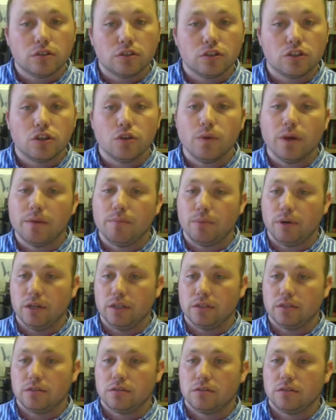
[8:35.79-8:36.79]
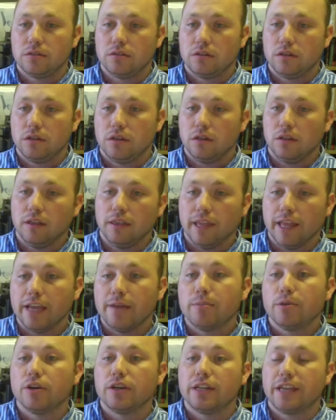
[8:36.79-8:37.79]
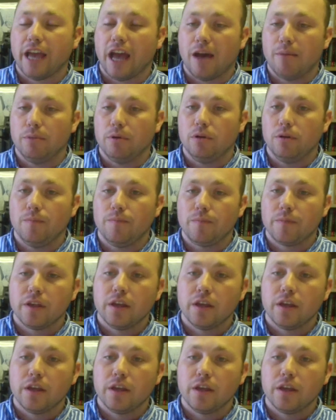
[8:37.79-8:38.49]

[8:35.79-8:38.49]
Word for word: two inputs, labor and capital.